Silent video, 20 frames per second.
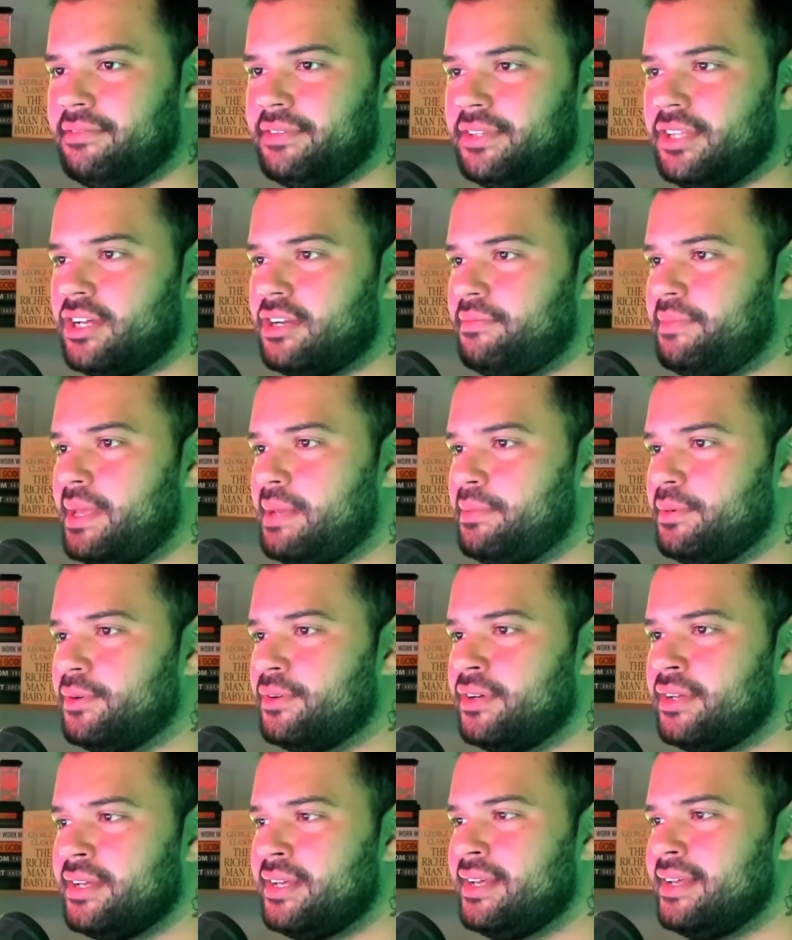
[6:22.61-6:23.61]
A lot of
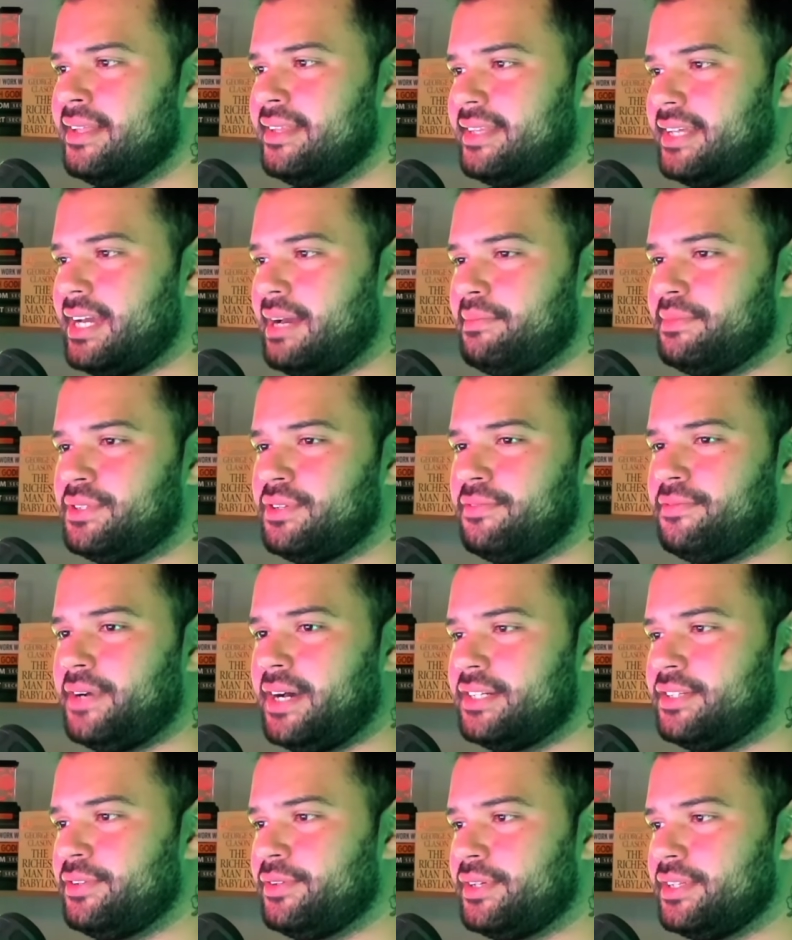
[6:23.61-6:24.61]
people think I'm
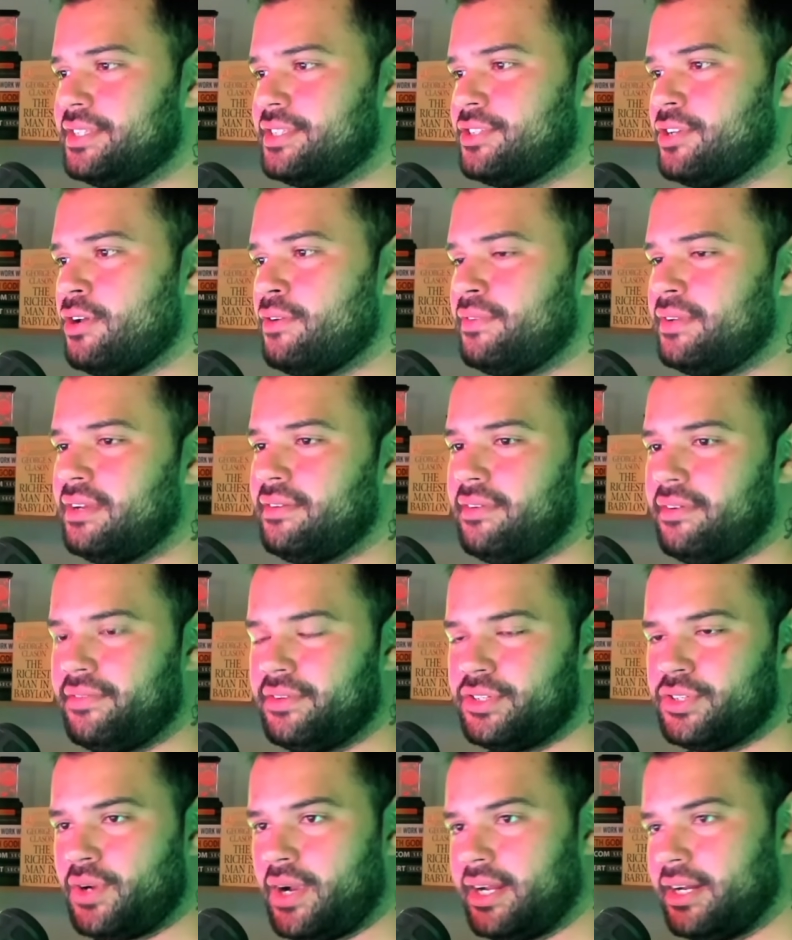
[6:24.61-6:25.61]
far too conservative of a
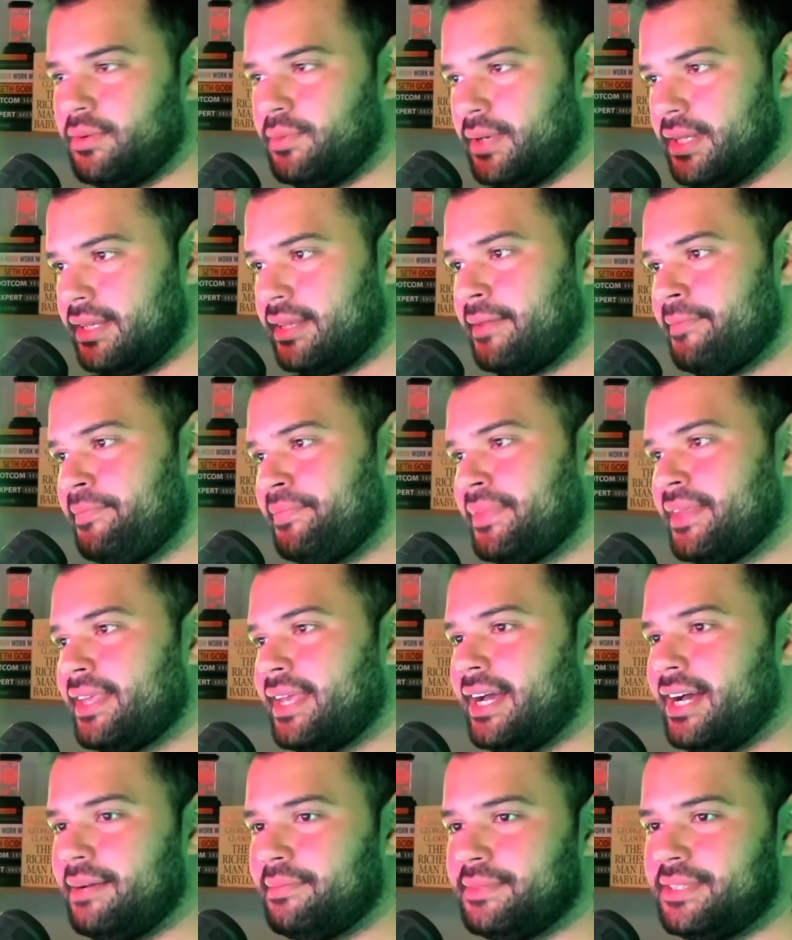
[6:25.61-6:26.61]
trader with
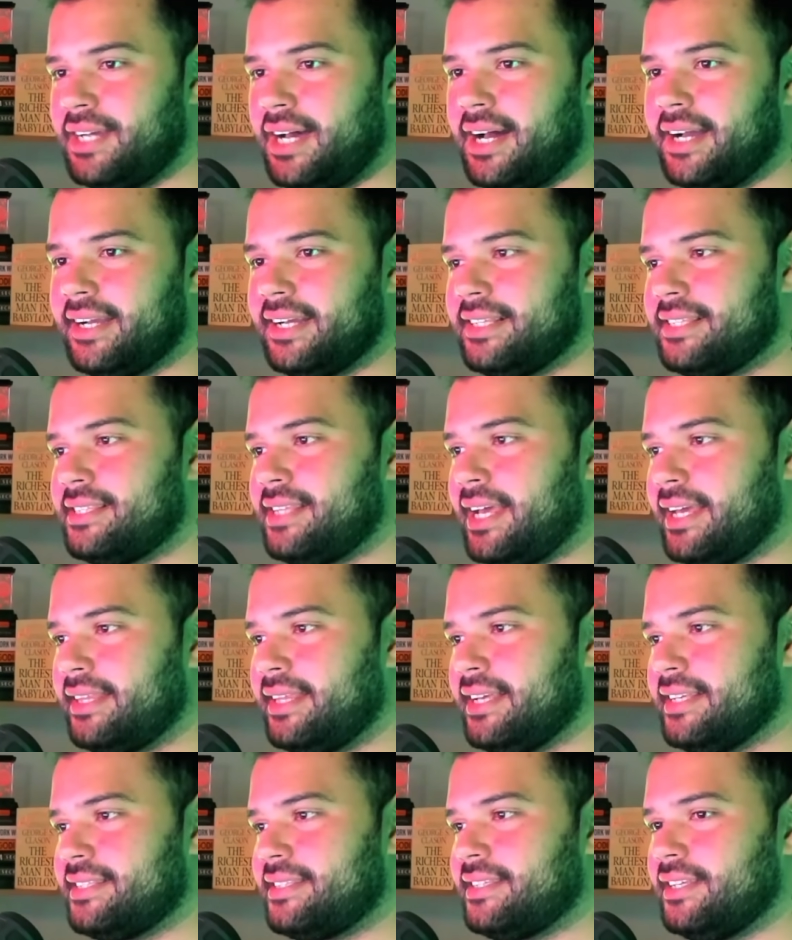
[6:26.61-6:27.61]
targets like
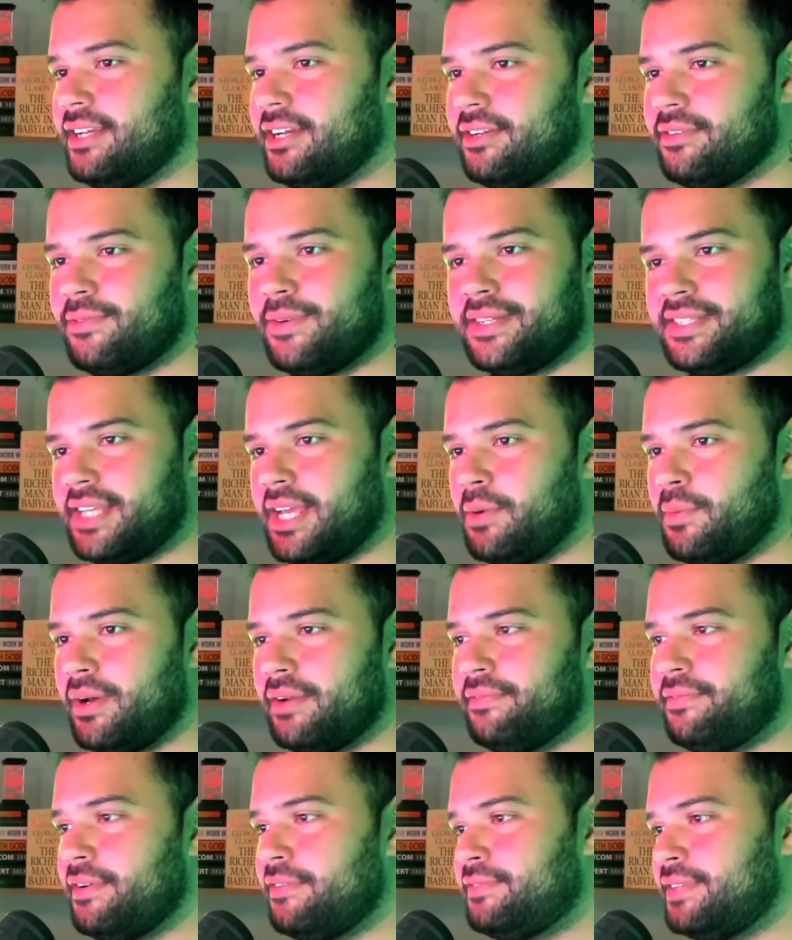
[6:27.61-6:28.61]
this, risking
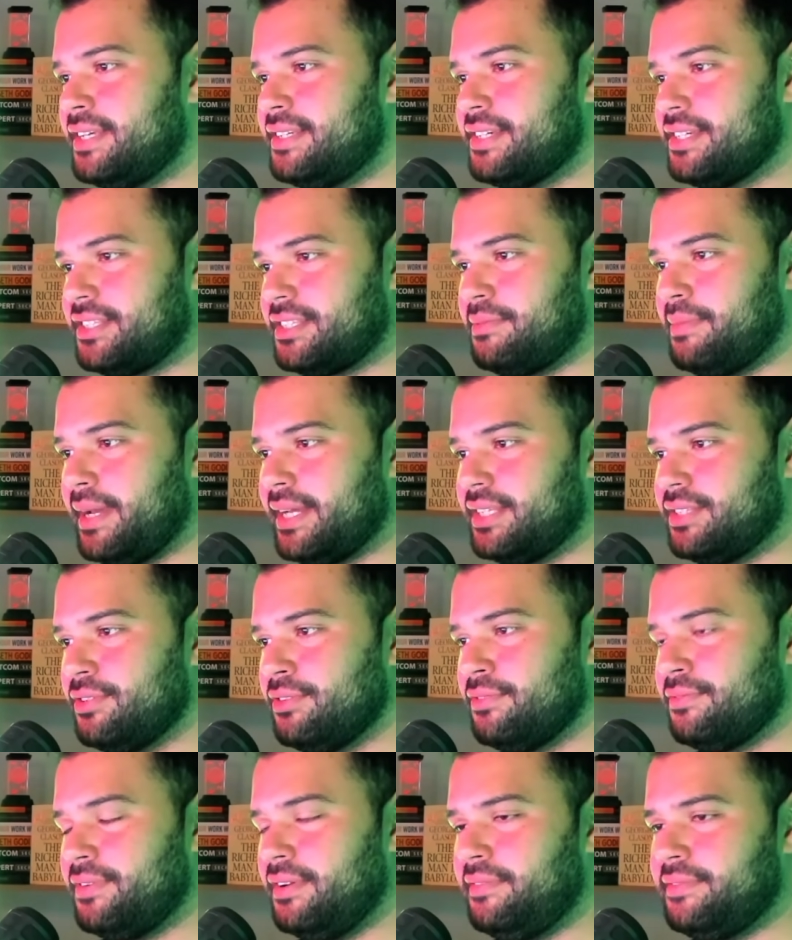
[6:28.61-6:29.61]
150 just to make
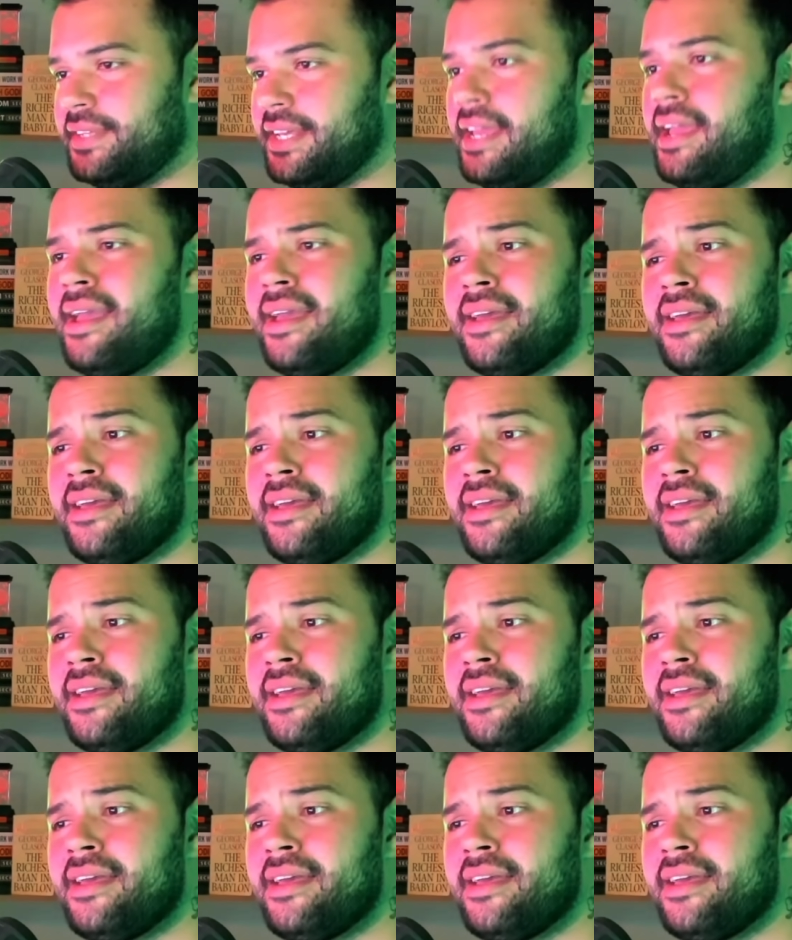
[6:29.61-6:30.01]
250.